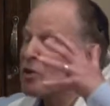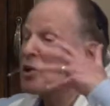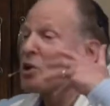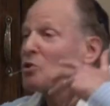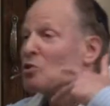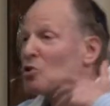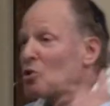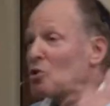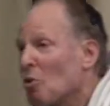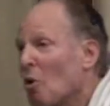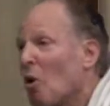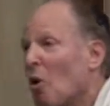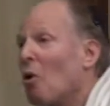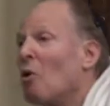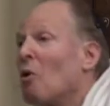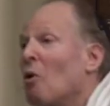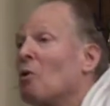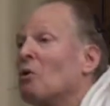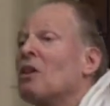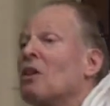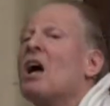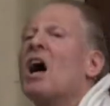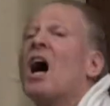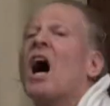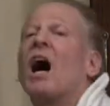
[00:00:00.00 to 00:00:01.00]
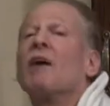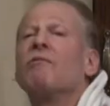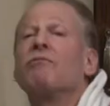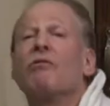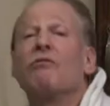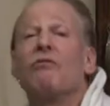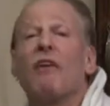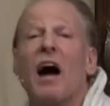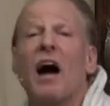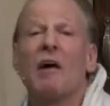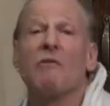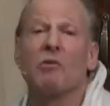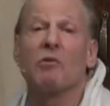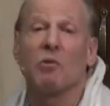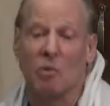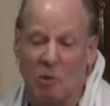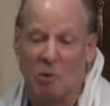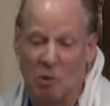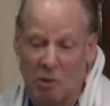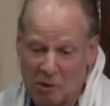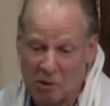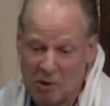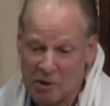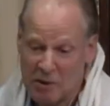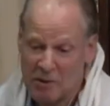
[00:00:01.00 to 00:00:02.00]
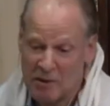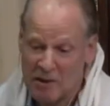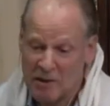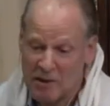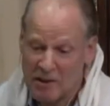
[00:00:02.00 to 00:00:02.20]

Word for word: control of a five year old.